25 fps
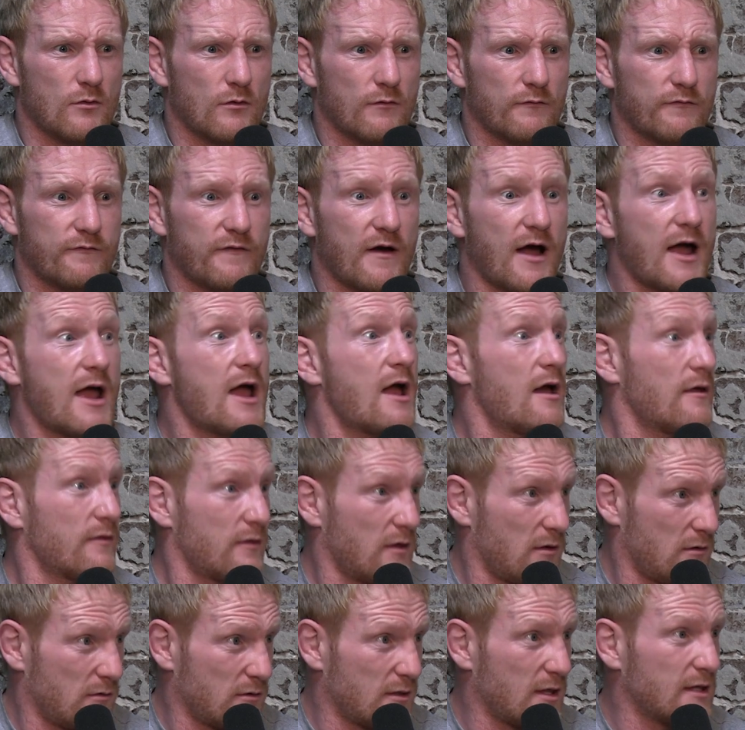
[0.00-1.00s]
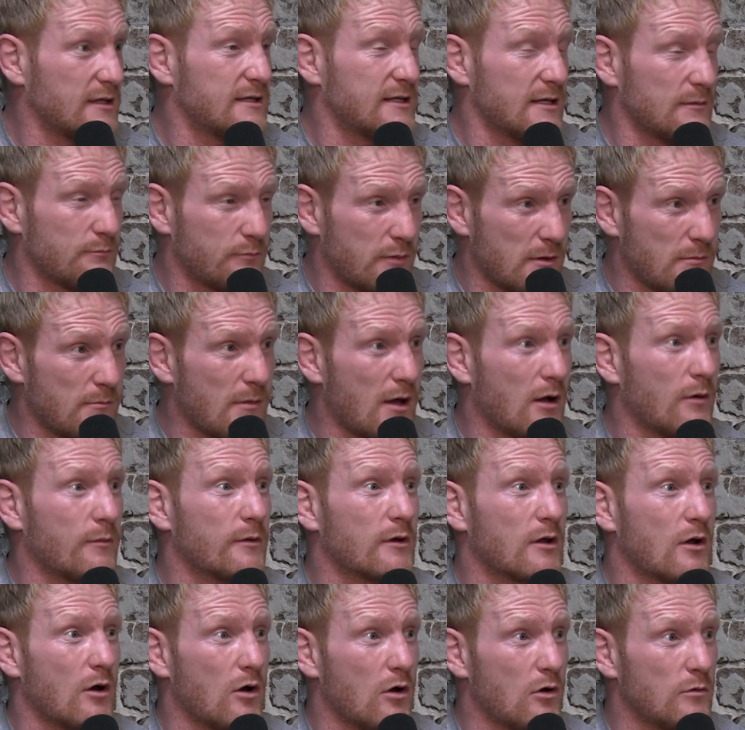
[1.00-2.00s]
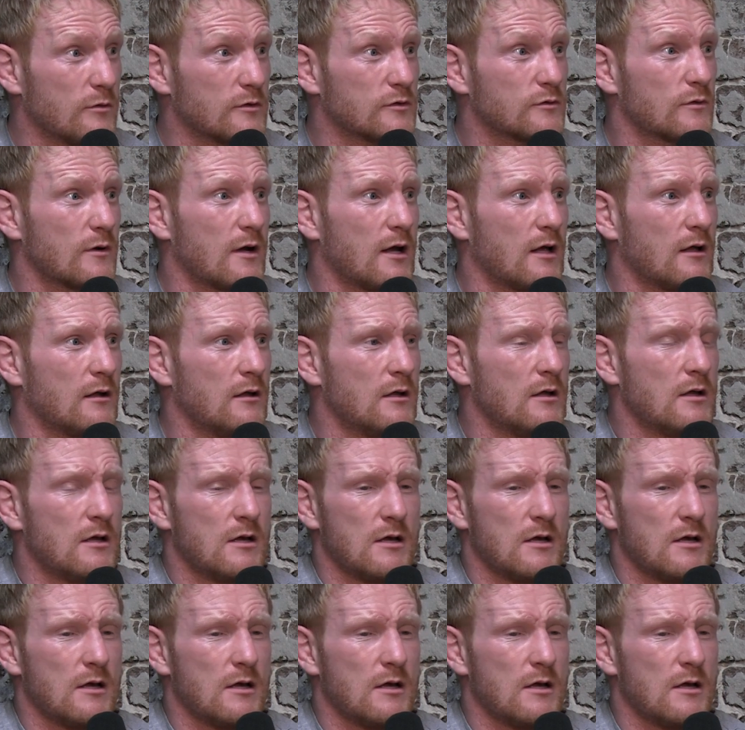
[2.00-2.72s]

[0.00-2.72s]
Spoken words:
were on fire. They did beat Melbourne at home as well.